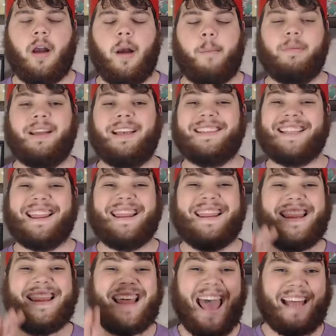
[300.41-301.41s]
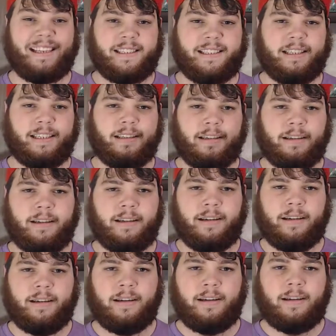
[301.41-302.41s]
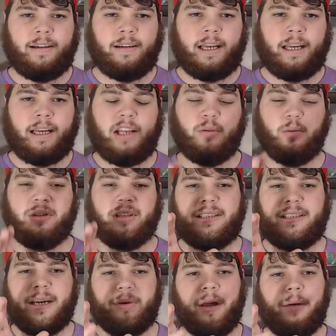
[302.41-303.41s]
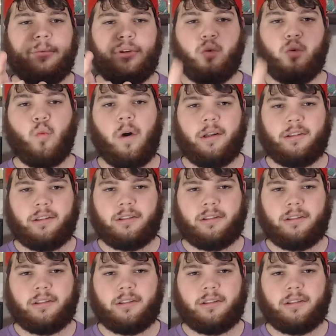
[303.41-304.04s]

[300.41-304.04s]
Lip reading: Because that is what the WWE wants.